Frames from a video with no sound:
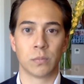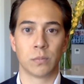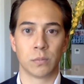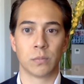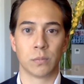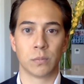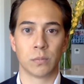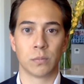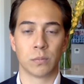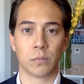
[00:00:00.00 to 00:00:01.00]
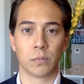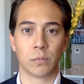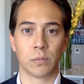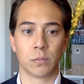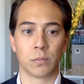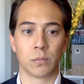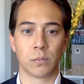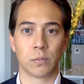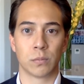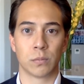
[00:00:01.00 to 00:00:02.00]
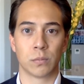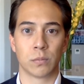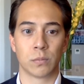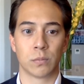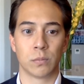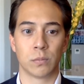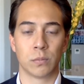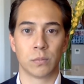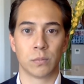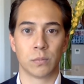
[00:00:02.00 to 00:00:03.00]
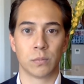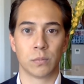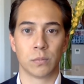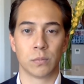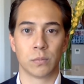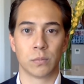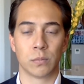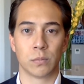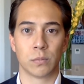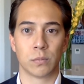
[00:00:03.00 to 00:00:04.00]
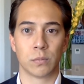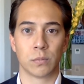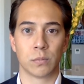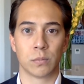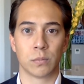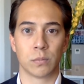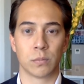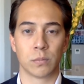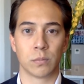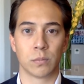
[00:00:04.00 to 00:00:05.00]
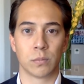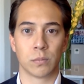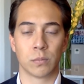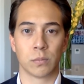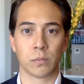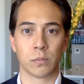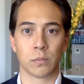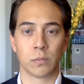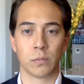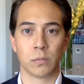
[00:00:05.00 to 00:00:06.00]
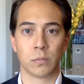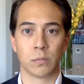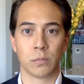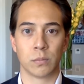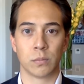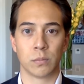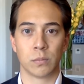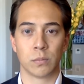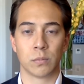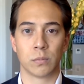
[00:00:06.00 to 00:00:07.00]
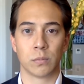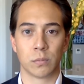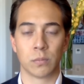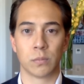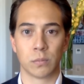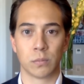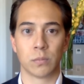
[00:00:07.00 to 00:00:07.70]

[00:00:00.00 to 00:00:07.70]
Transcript: [no speech]